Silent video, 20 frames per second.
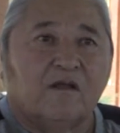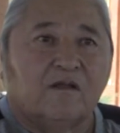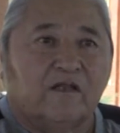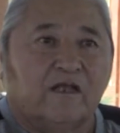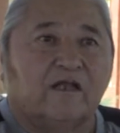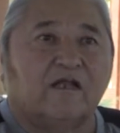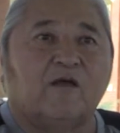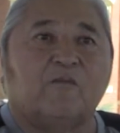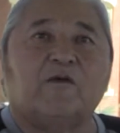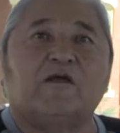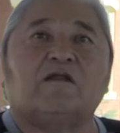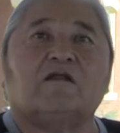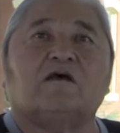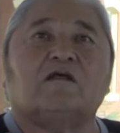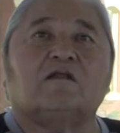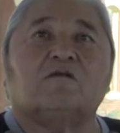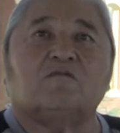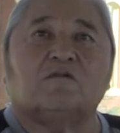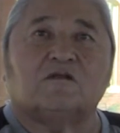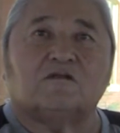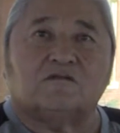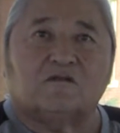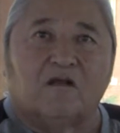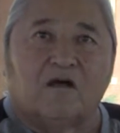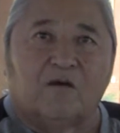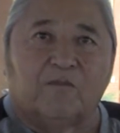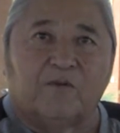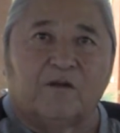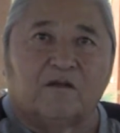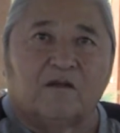then there'd be another one
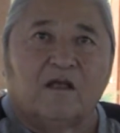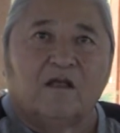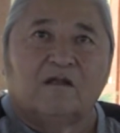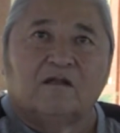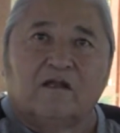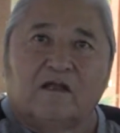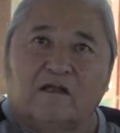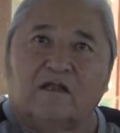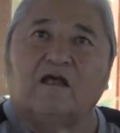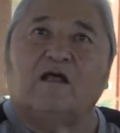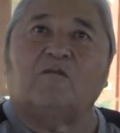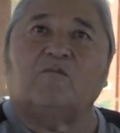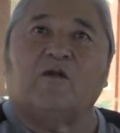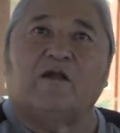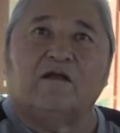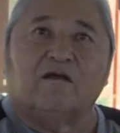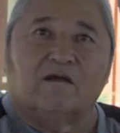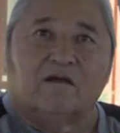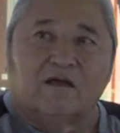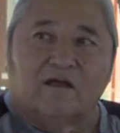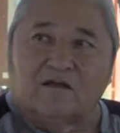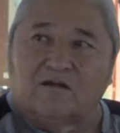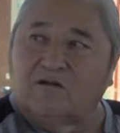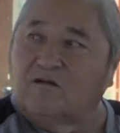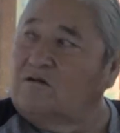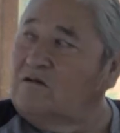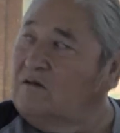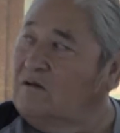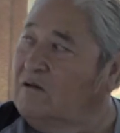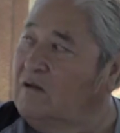stopping. Then that will get
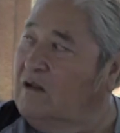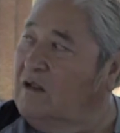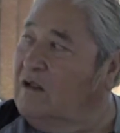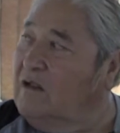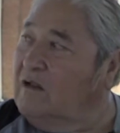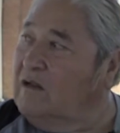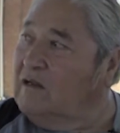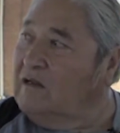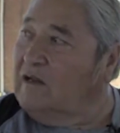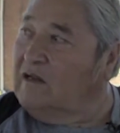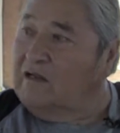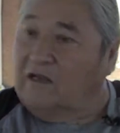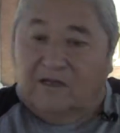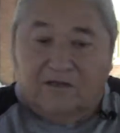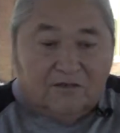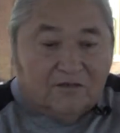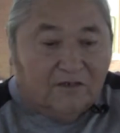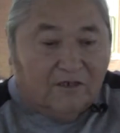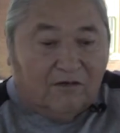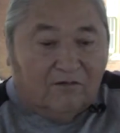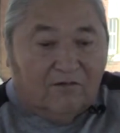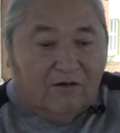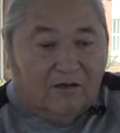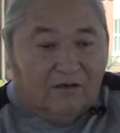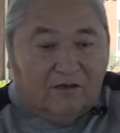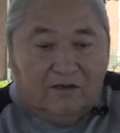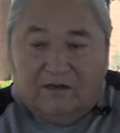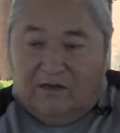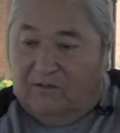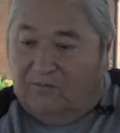torn. And they'd sit right
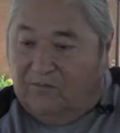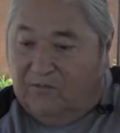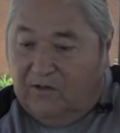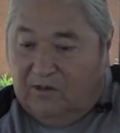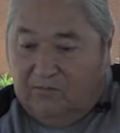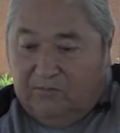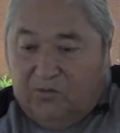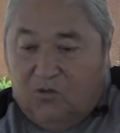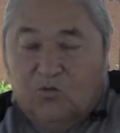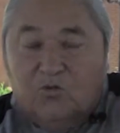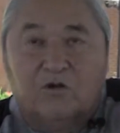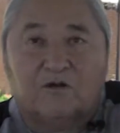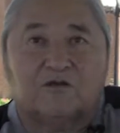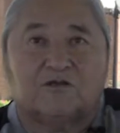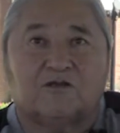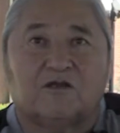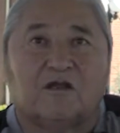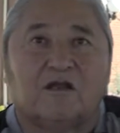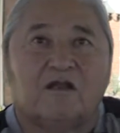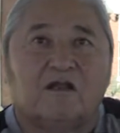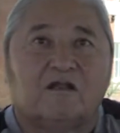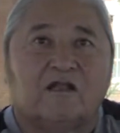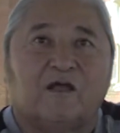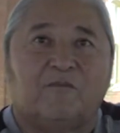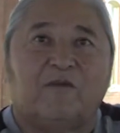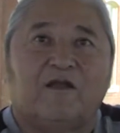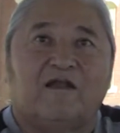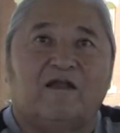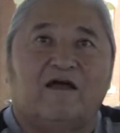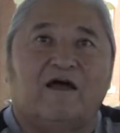there in that front porch.
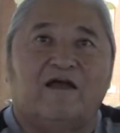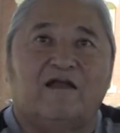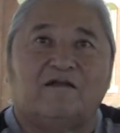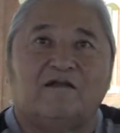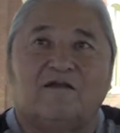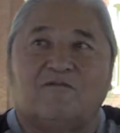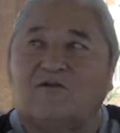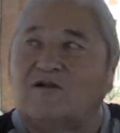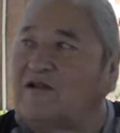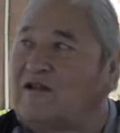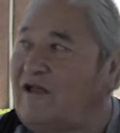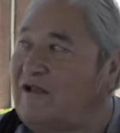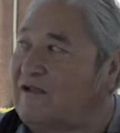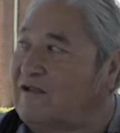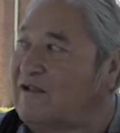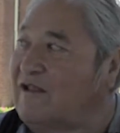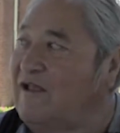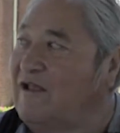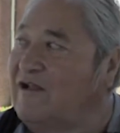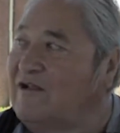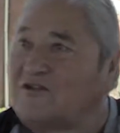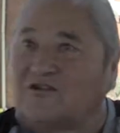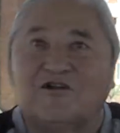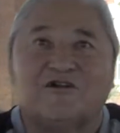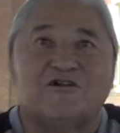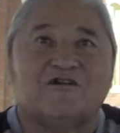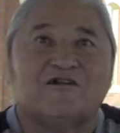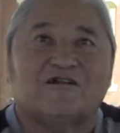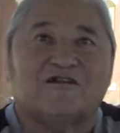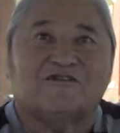They'd be lying there with like
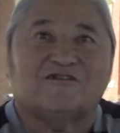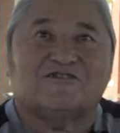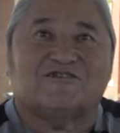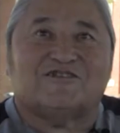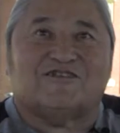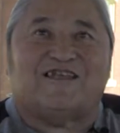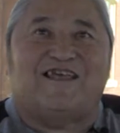turtles.